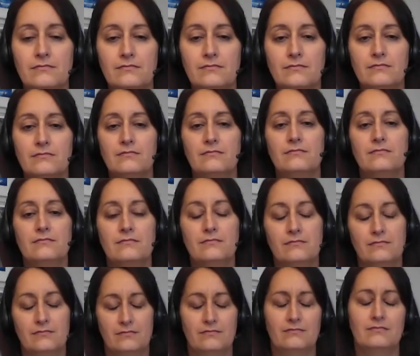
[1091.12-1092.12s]

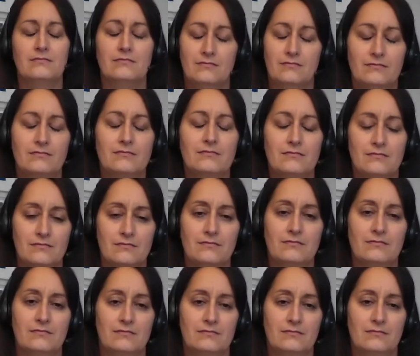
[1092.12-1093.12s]

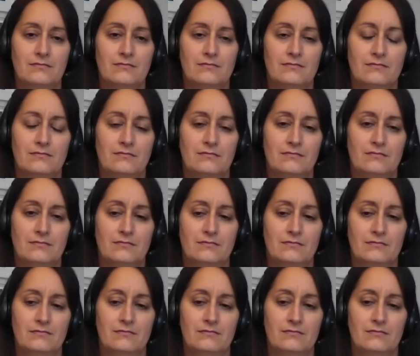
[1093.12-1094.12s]

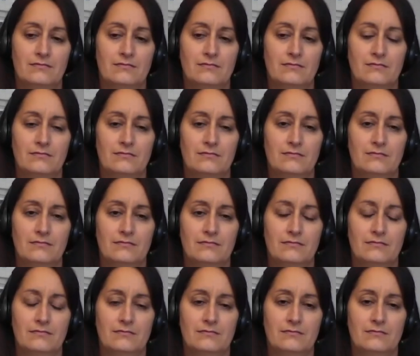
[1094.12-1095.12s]

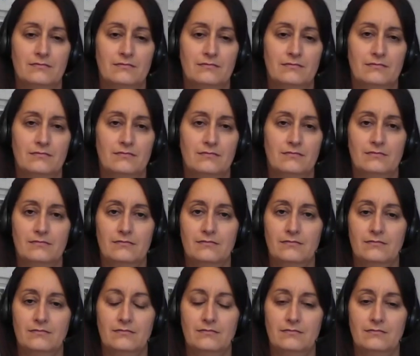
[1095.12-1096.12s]

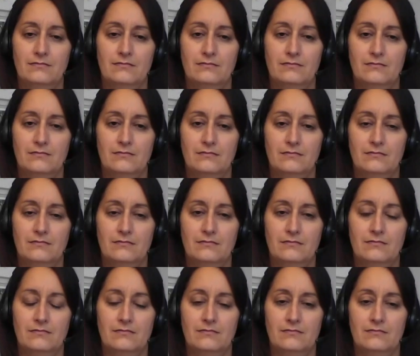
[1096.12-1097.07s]
No words are spoken by the person on screen.